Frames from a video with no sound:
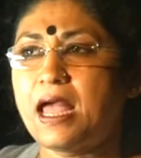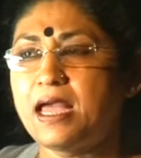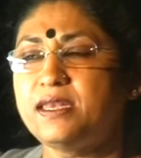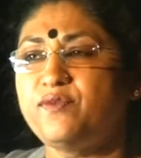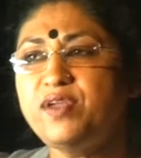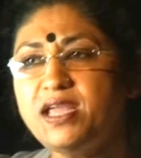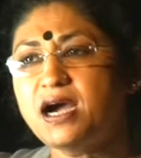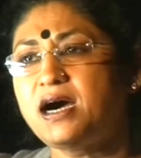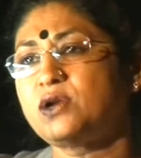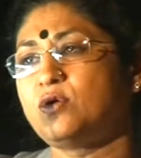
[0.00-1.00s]
And
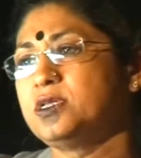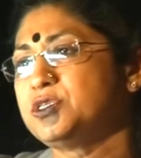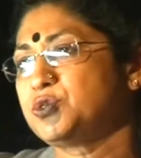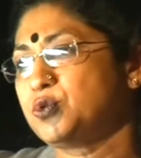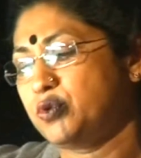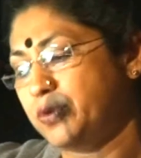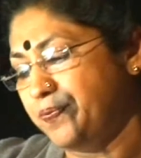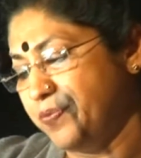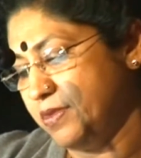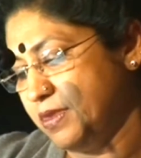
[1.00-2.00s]
we are also